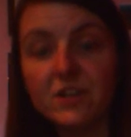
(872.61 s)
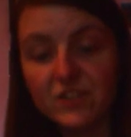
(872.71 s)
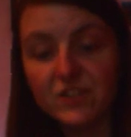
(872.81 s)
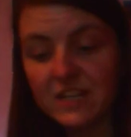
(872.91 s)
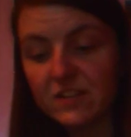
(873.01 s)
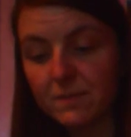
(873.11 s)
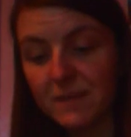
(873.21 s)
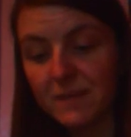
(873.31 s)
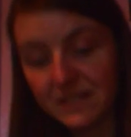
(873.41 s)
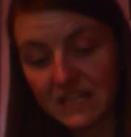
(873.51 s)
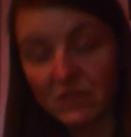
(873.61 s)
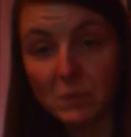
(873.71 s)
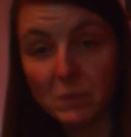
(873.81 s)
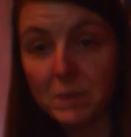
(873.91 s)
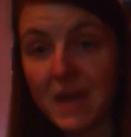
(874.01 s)
I just needed some basic
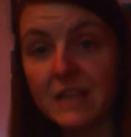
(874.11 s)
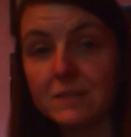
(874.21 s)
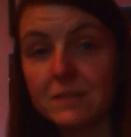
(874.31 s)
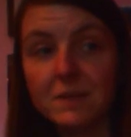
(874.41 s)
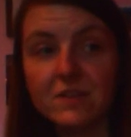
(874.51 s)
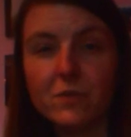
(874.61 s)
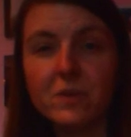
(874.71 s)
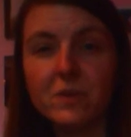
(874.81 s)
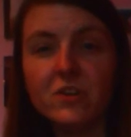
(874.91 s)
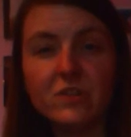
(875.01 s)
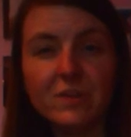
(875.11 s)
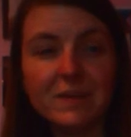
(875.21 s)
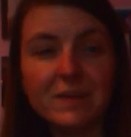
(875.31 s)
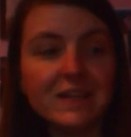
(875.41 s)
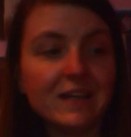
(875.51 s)
normal pens because I don't want to use
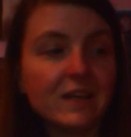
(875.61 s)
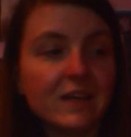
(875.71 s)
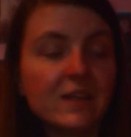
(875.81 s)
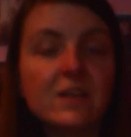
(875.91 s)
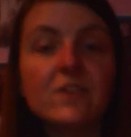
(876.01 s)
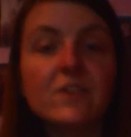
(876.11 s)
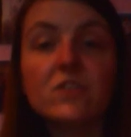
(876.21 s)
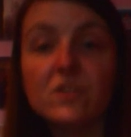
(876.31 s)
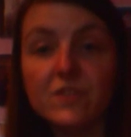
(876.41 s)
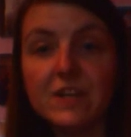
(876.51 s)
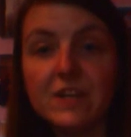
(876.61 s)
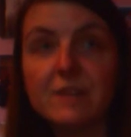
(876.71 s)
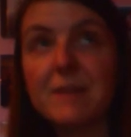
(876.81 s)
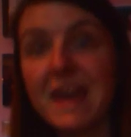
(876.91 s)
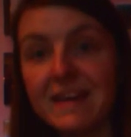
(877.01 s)
all my
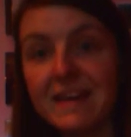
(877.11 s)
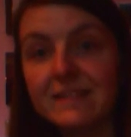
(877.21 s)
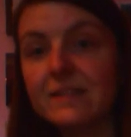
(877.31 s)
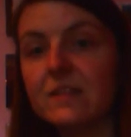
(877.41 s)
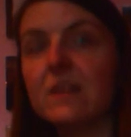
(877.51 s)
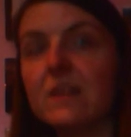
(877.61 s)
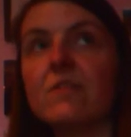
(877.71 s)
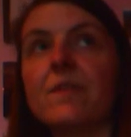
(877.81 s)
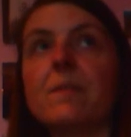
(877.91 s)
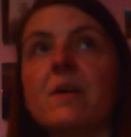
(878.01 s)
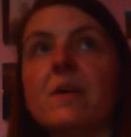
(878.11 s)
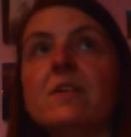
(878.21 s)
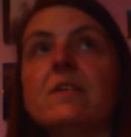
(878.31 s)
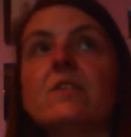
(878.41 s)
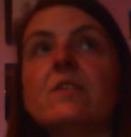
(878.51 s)
souvenir pens and run them
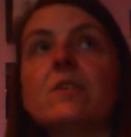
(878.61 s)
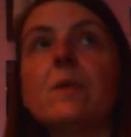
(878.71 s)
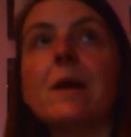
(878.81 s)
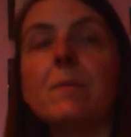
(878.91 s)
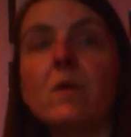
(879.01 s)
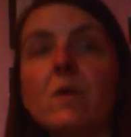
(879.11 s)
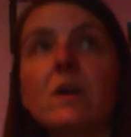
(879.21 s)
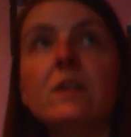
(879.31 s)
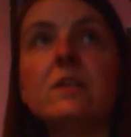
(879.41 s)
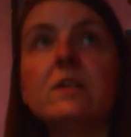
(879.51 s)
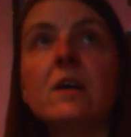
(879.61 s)
out. So I bought